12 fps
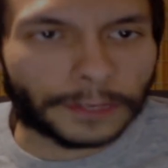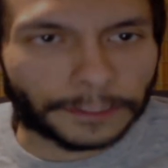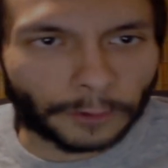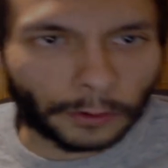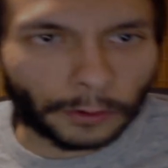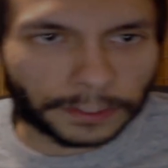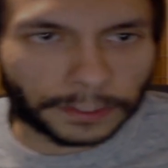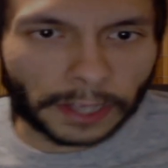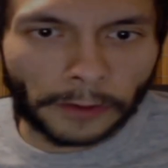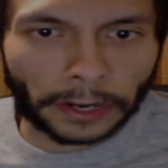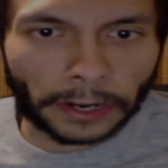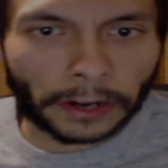of course,
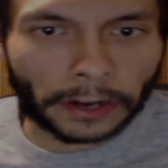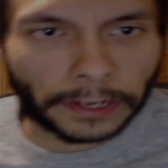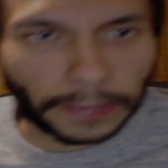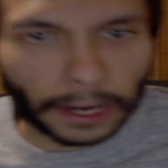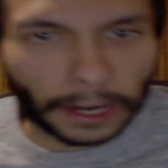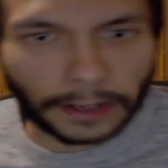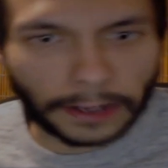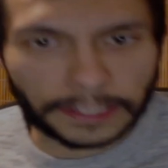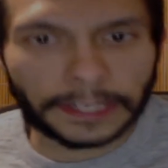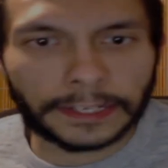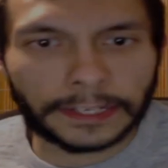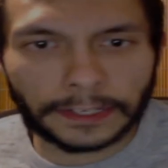going on in the
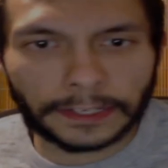continent